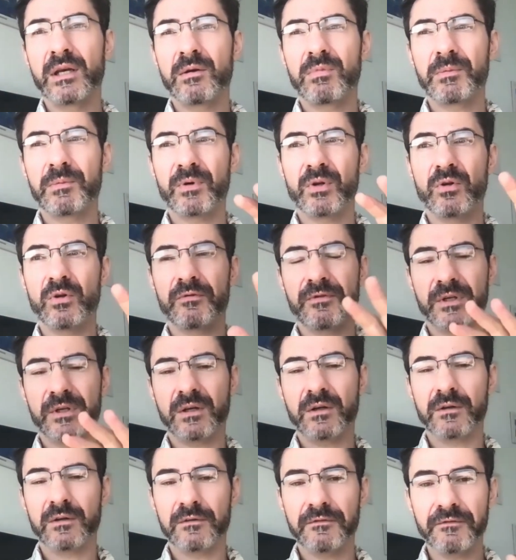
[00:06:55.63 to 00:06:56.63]
People
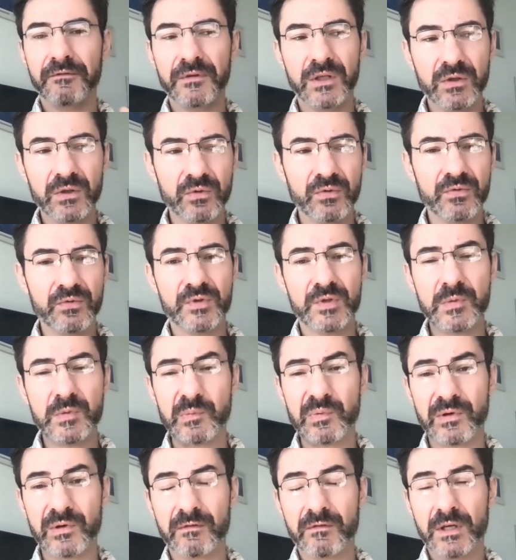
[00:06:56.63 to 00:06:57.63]
often confuse
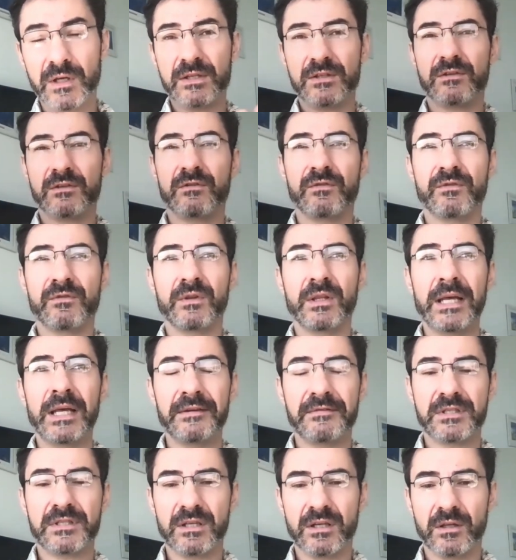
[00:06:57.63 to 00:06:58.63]
preventive
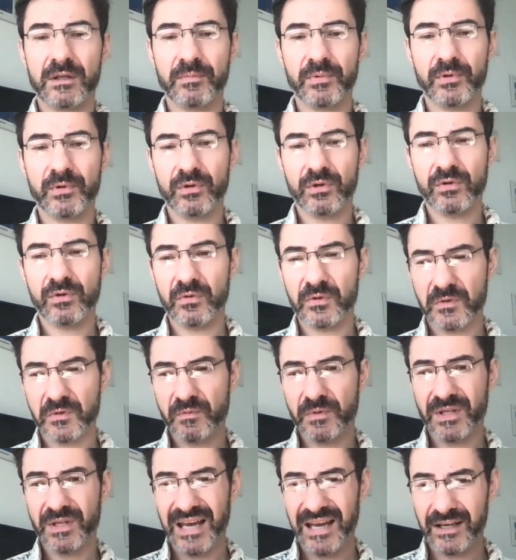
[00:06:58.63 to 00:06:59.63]
lifestyle protocols
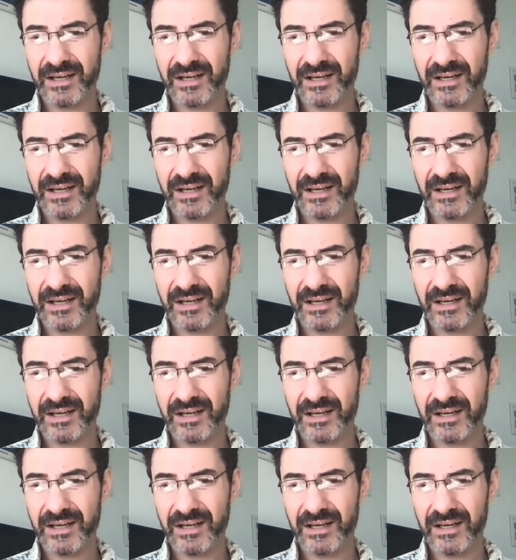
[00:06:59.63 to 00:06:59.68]
with